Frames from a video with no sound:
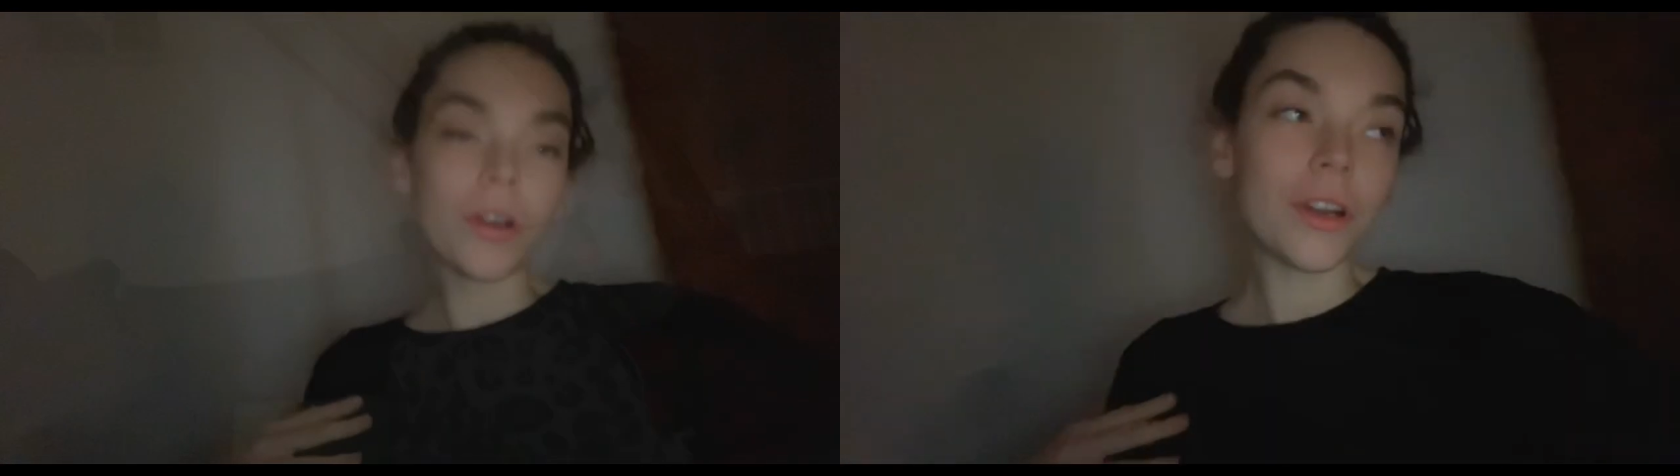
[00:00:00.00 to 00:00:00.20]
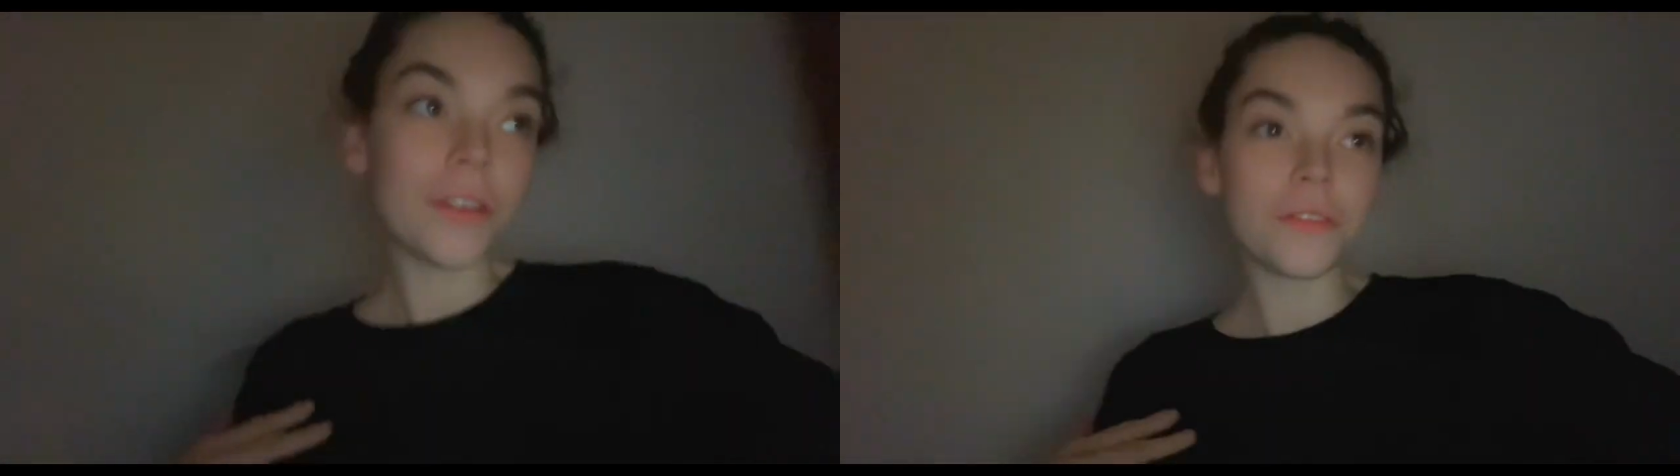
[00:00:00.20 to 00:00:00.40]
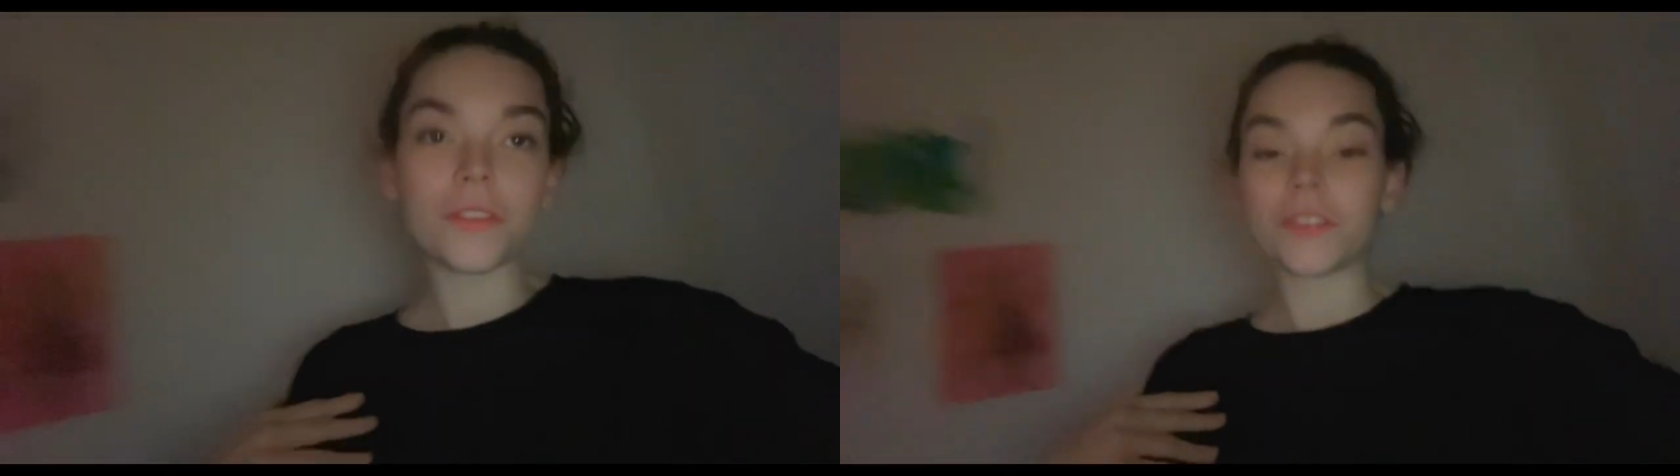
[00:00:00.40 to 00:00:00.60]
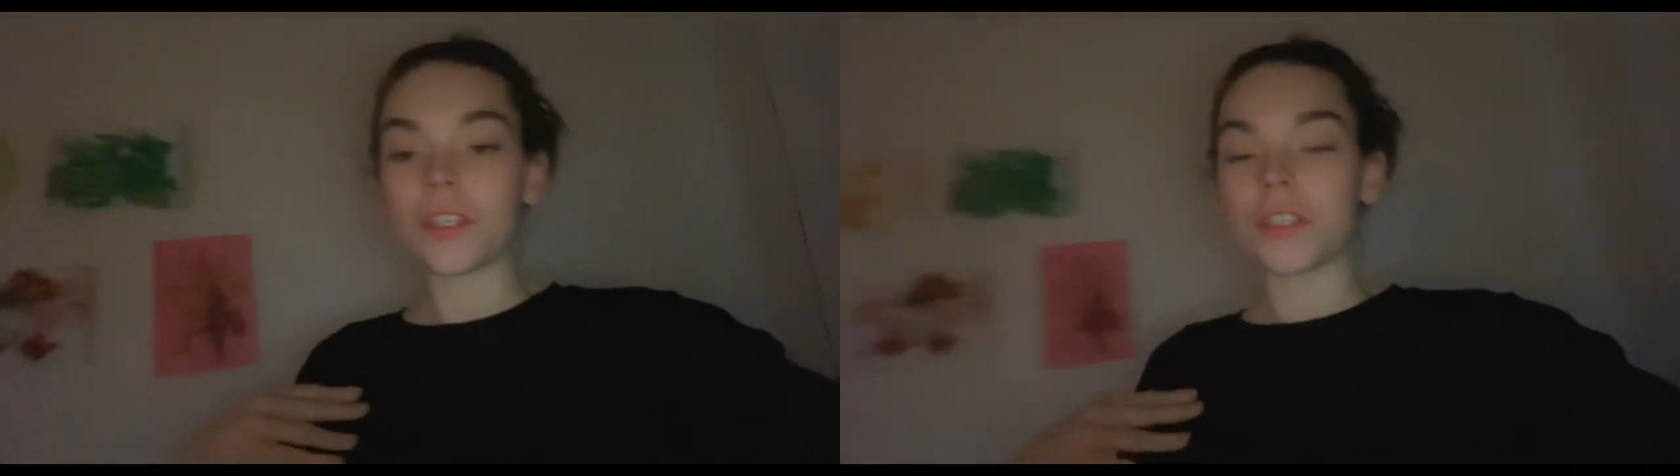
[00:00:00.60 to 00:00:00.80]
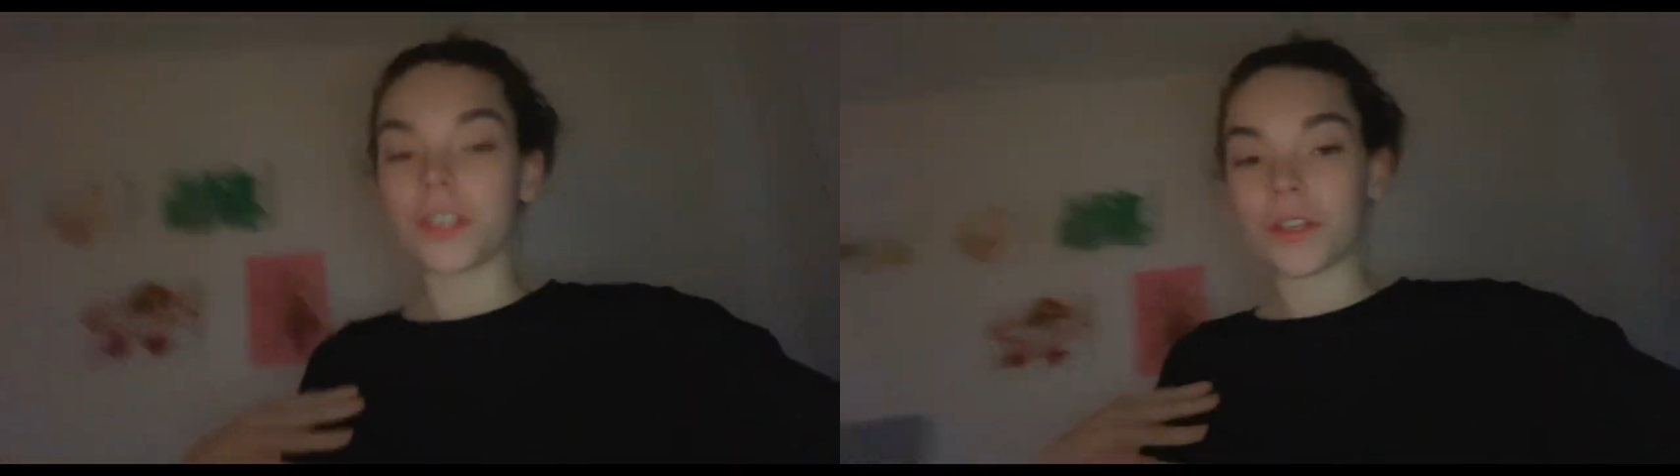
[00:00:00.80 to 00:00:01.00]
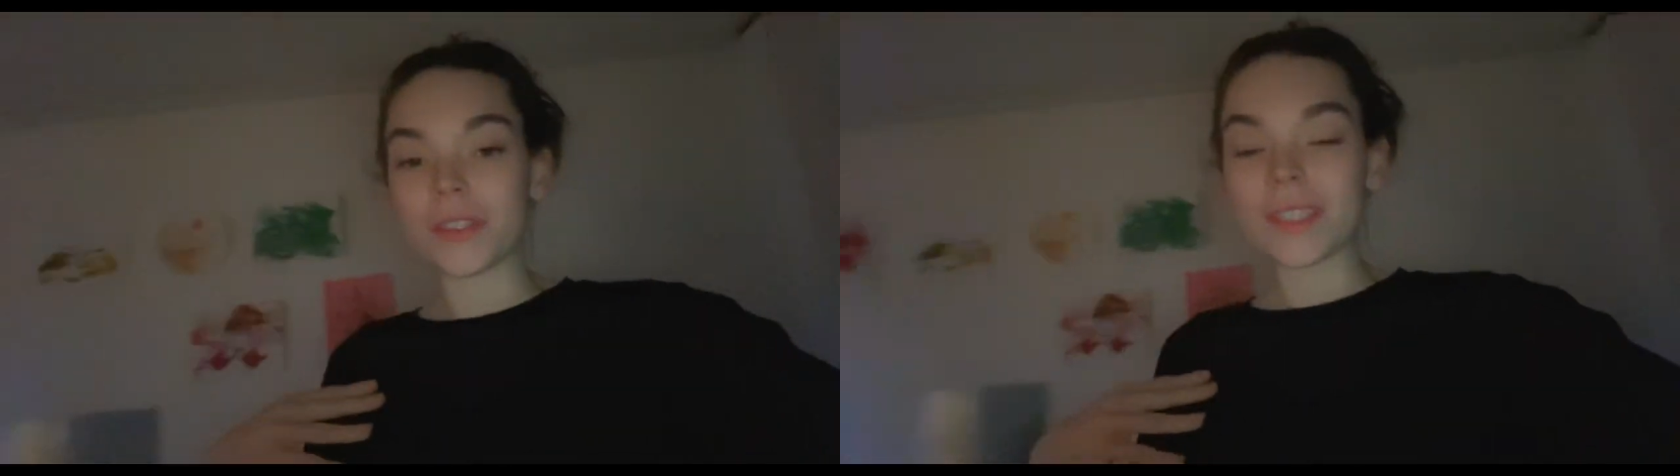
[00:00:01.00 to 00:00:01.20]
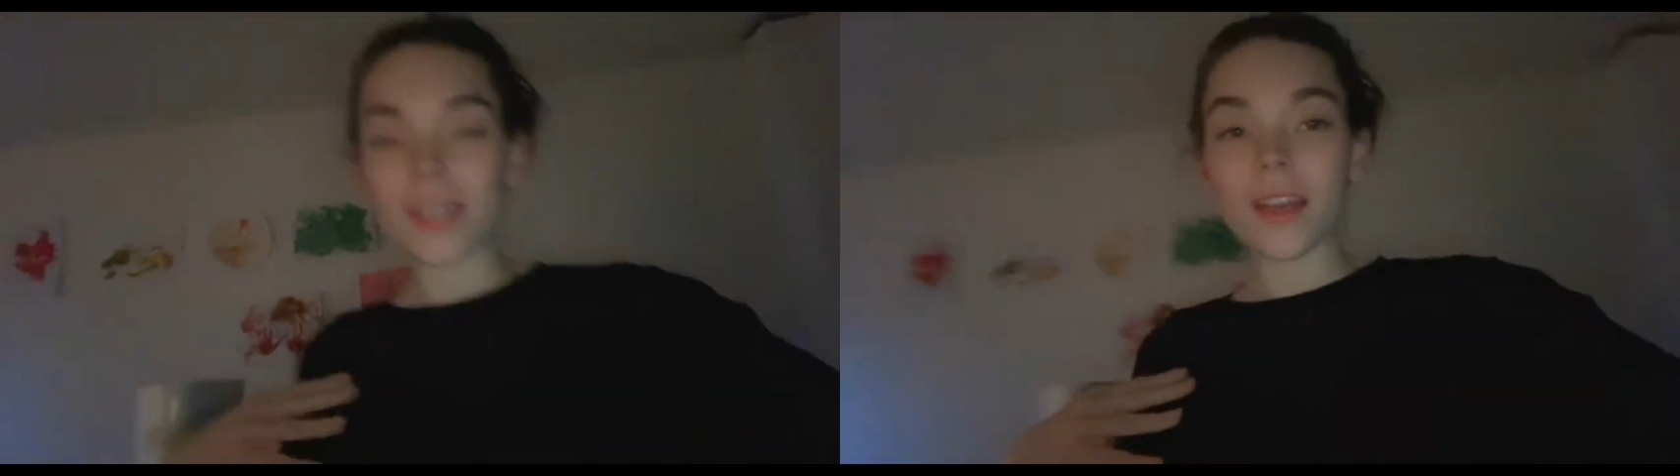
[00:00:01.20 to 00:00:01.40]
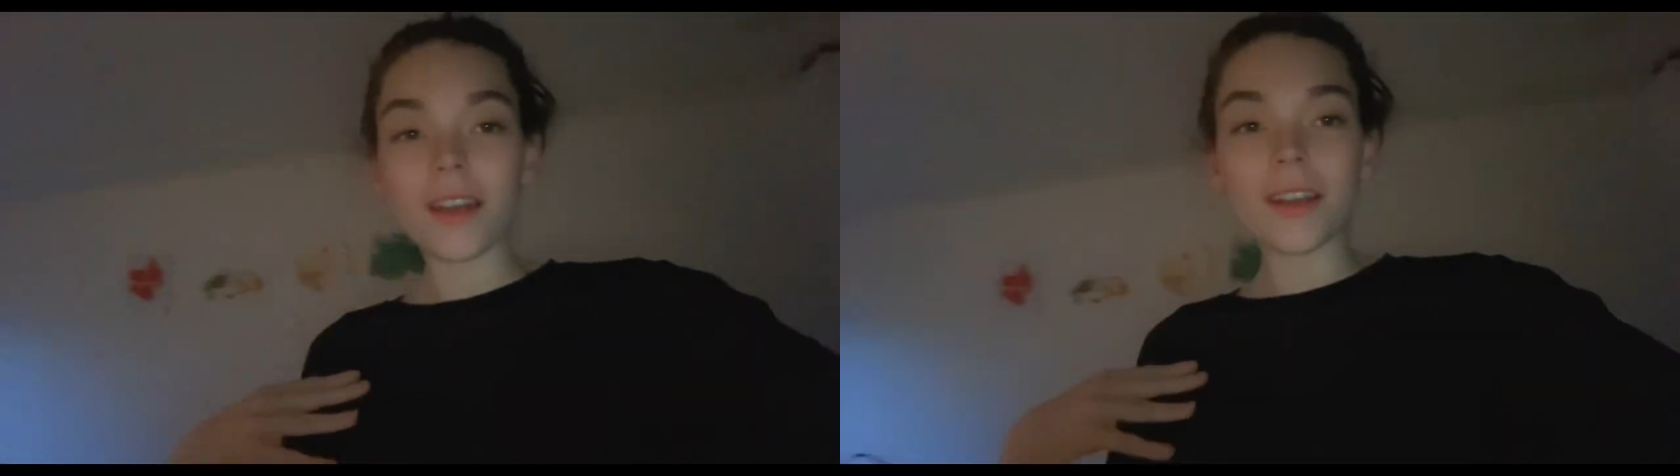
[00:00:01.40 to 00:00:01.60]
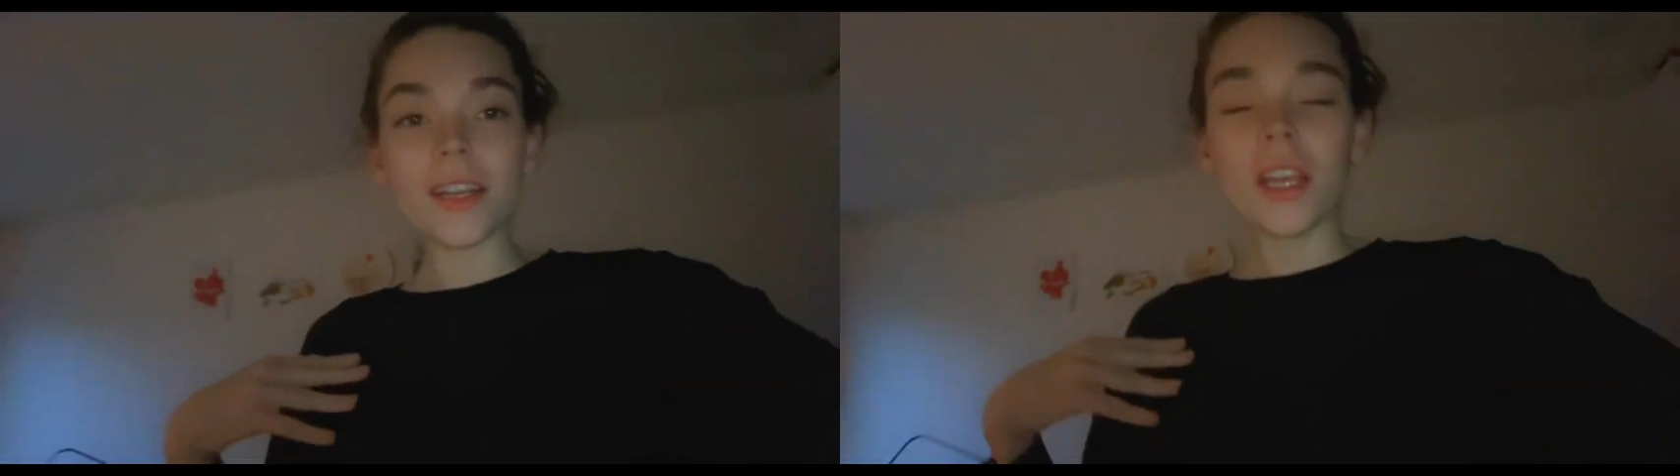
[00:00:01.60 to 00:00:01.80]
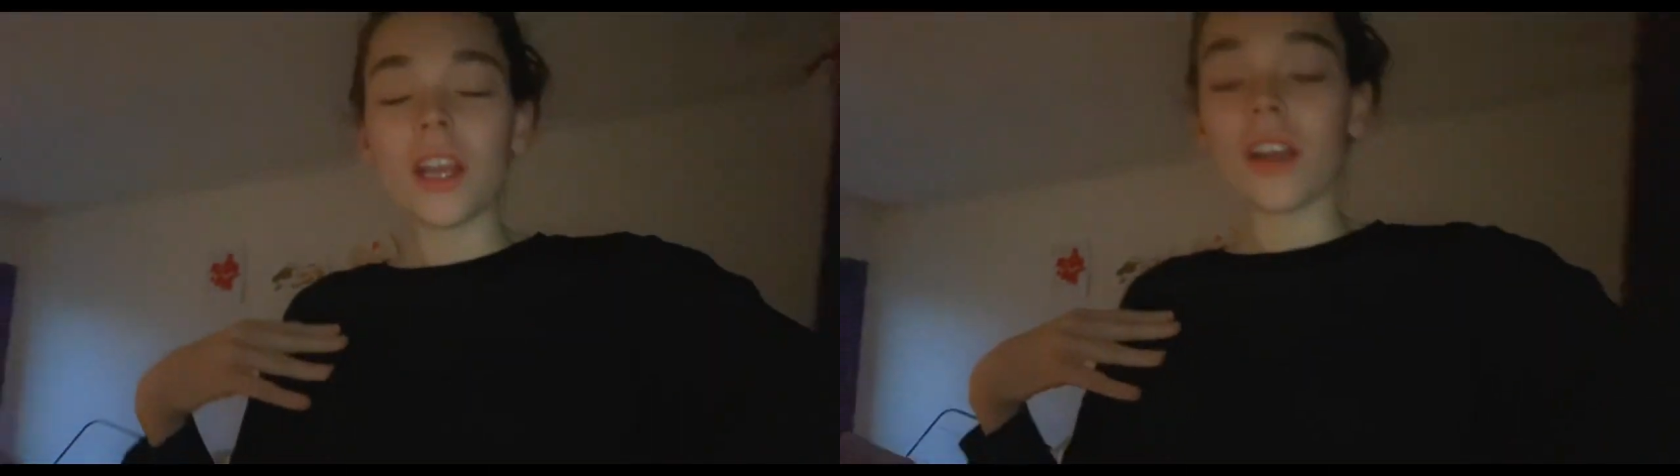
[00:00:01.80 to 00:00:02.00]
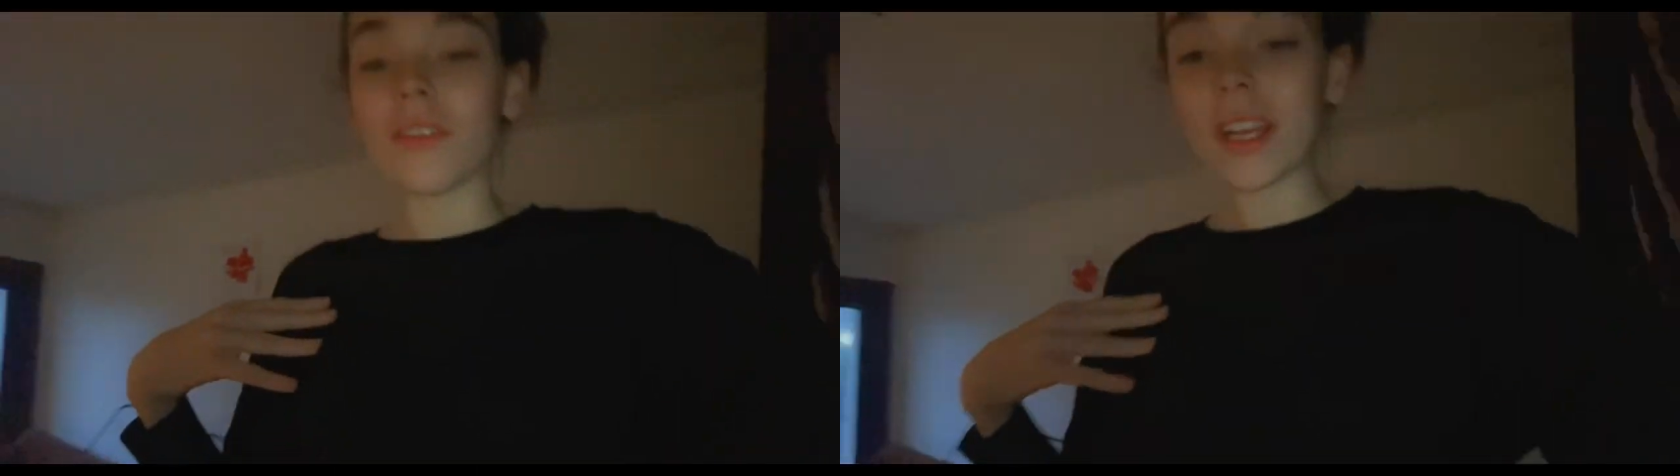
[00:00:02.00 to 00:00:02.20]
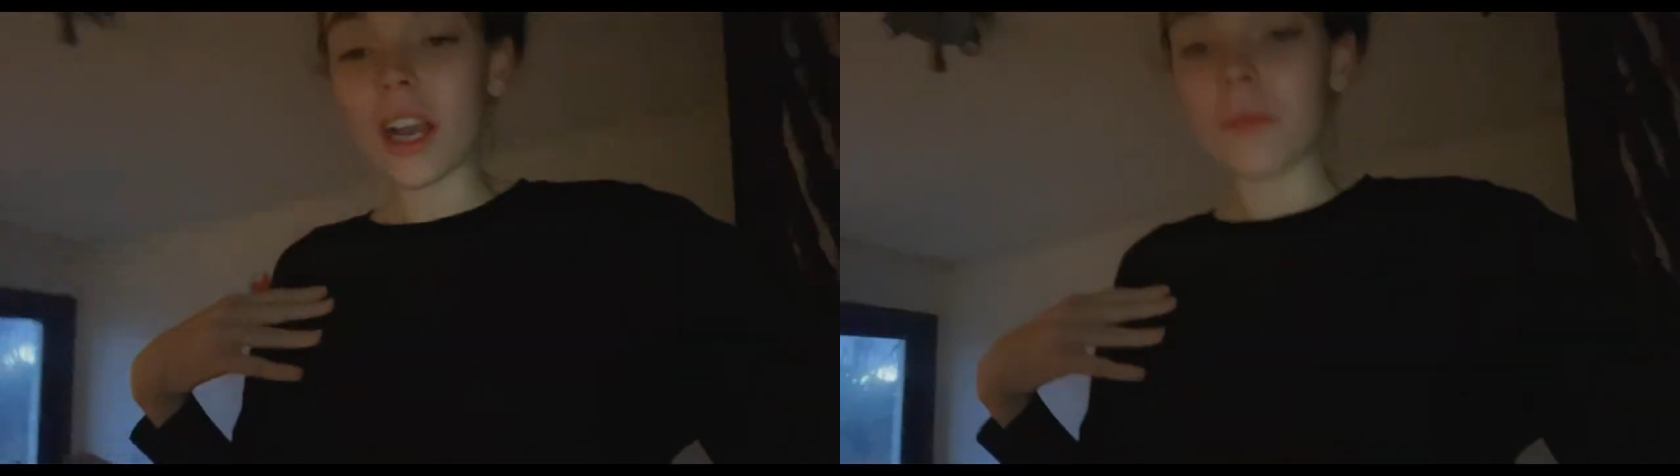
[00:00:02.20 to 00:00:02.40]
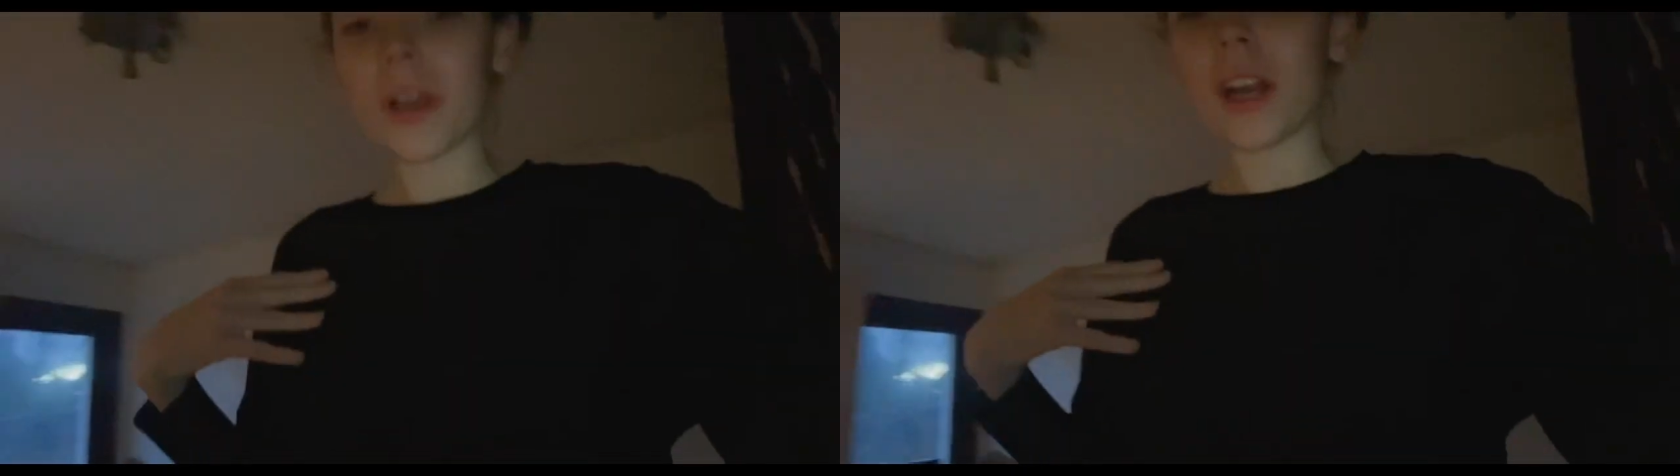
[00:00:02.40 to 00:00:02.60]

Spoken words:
off to do dinner. I really can't be